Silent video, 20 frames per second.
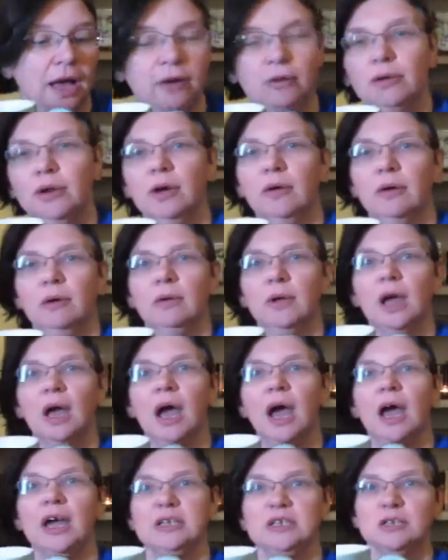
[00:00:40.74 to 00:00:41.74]
I don't know,
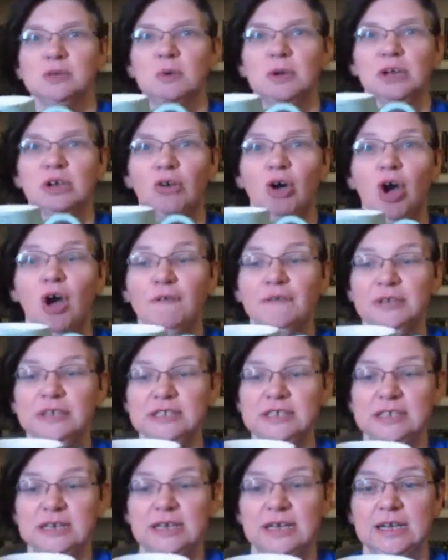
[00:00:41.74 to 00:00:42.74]
I just wanted coffee
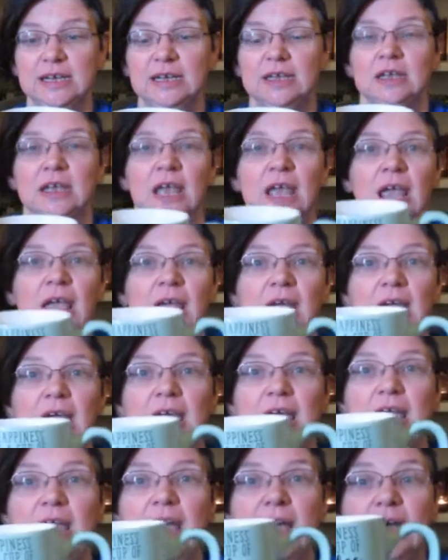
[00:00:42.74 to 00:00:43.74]
today
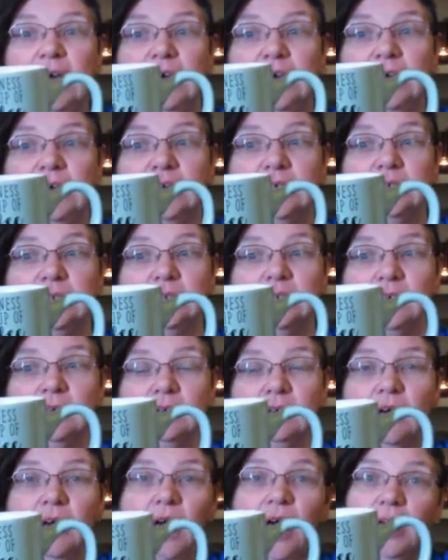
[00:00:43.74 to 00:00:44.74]
and
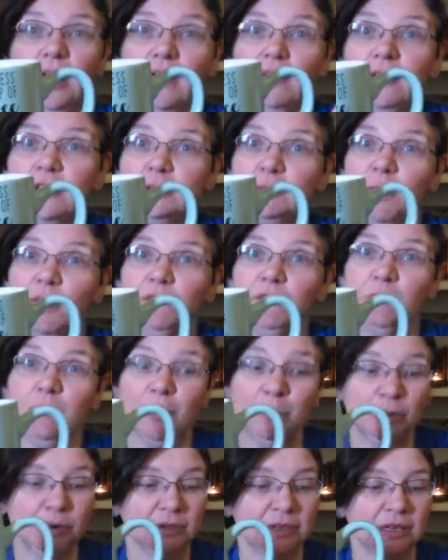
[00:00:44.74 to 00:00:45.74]
I got this mug for
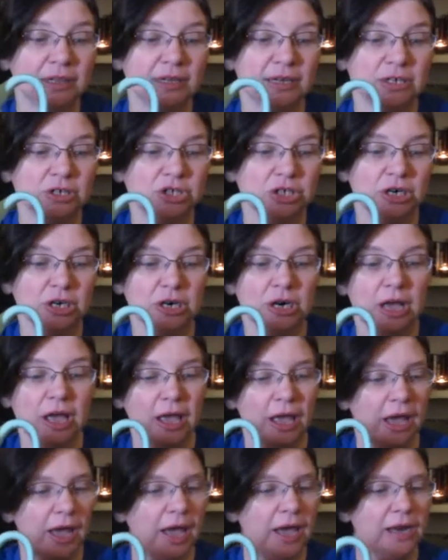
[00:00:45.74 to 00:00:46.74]
my birthday last year,
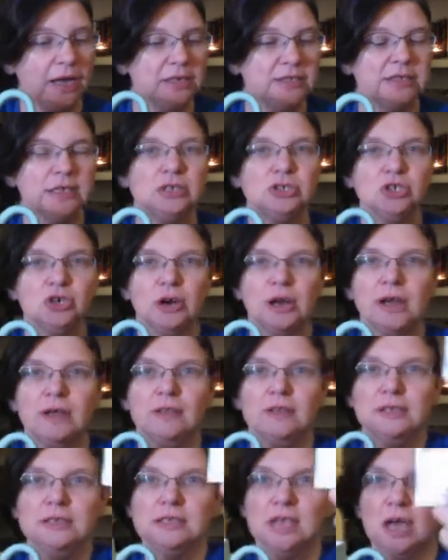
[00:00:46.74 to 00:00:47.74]
and I did
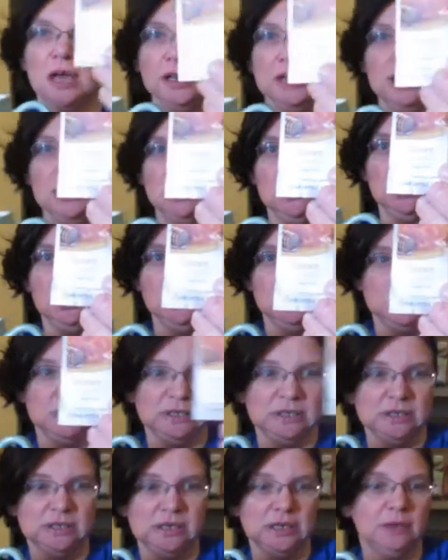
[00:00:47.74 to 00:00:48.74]
try this honey
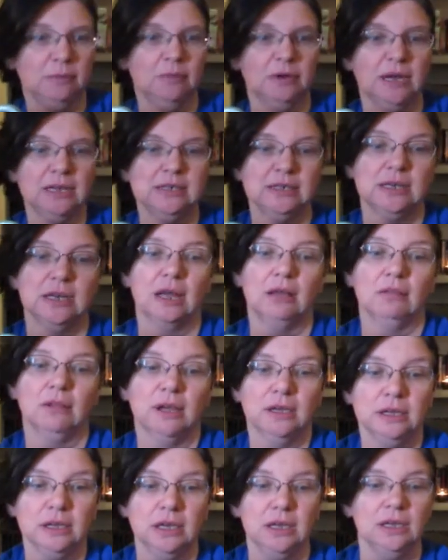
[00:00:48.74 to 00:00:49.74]
yuzu tea, but I did not
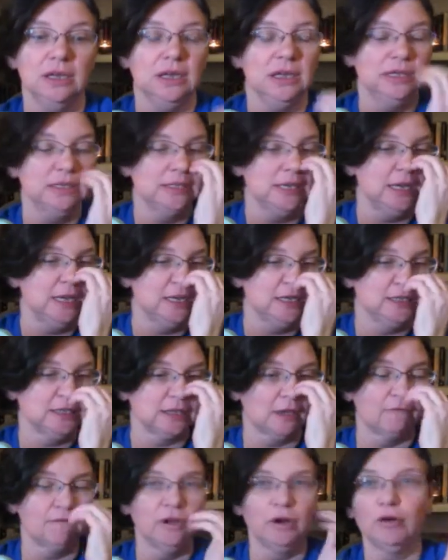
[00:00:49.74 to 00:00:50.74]
like it. It
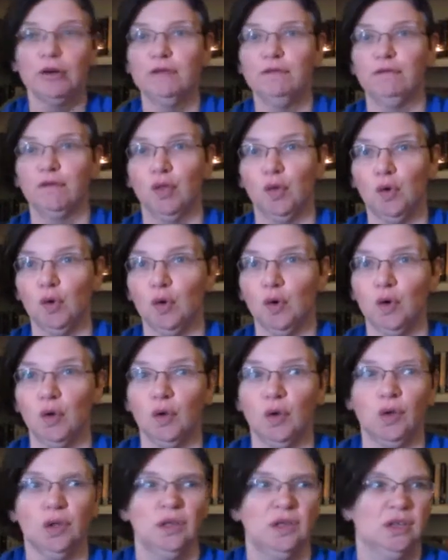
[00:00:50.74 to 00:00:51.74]
tastes very
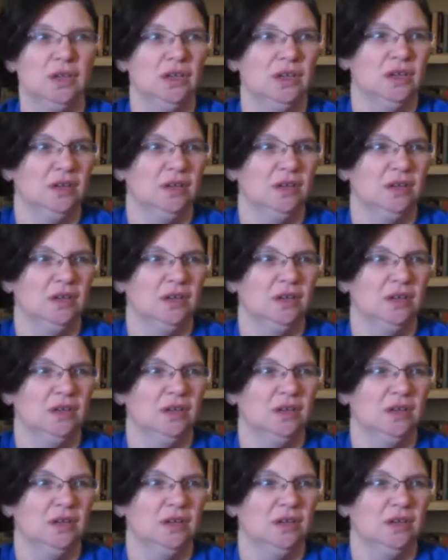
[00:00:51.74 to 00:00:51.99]
floral.